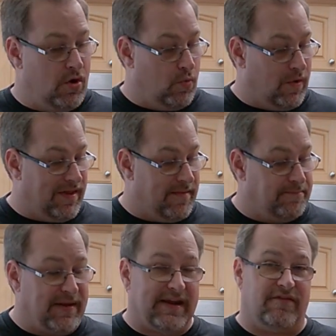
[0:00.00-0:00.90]
One of the
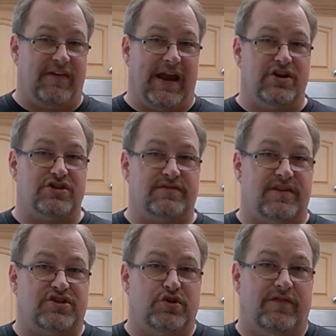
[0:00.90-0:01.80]
big advantages of the
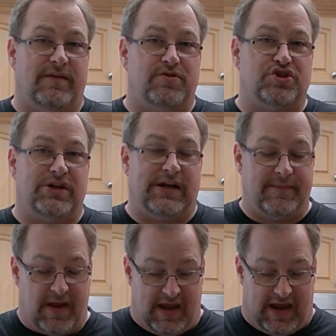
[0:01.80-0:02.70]
sous vide machine